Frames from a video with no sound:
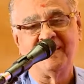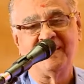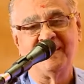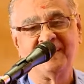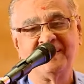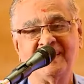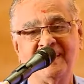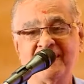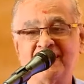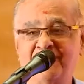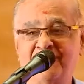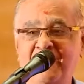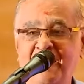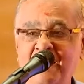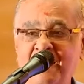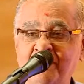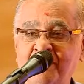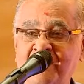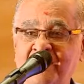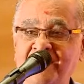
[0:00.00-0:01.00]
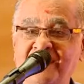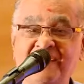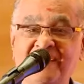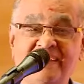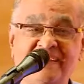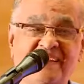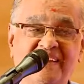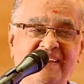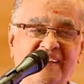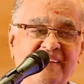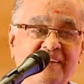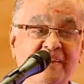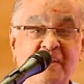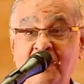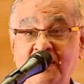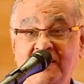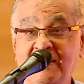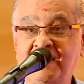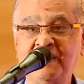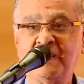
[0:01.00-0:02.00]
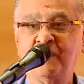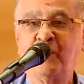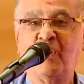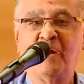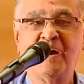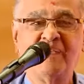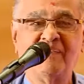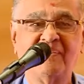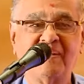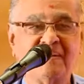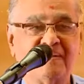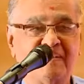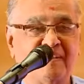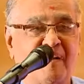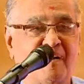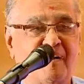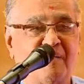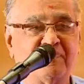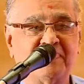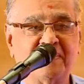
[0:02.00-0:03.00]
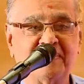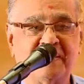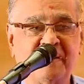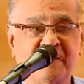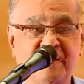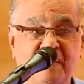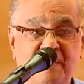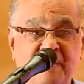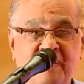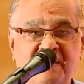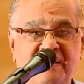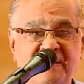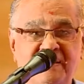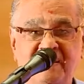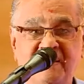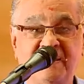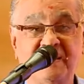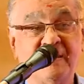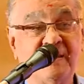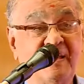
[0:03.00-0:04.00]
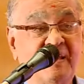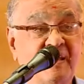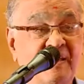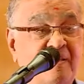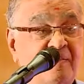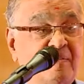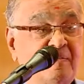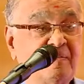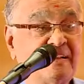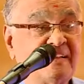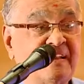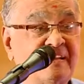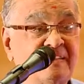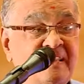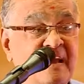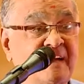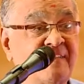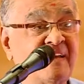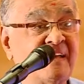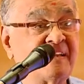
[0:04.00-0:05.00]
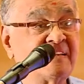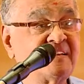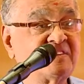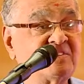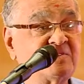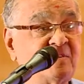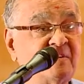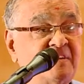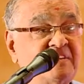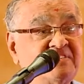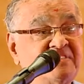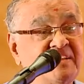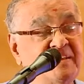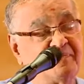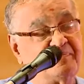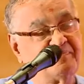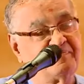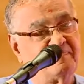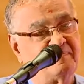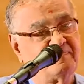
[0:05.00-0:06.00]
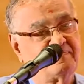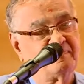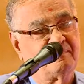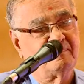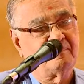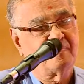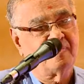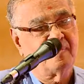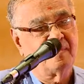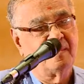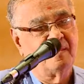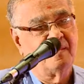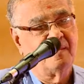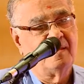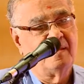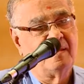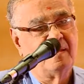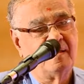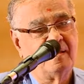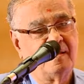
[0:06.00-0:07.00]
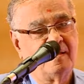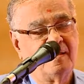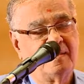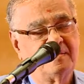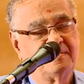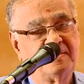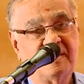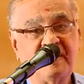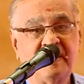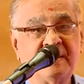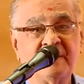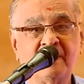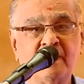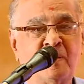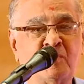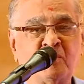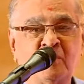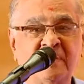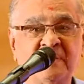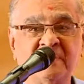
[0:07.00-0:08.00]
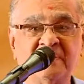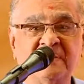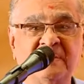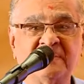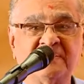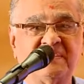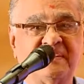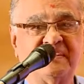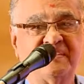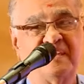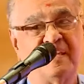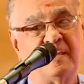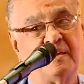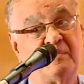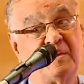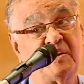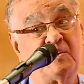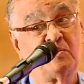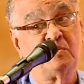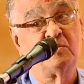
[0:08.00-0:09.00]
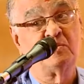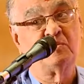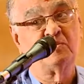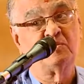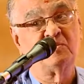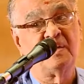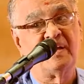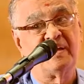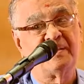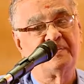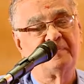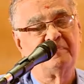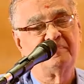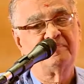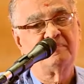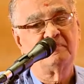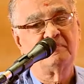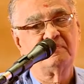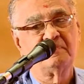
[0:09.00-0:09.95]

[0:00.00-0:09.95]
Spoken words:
In that way, I am really great. Then the boy will laugh and then immediately will get the awareness to listen. Sending him out, it is easy thing, but don't do that.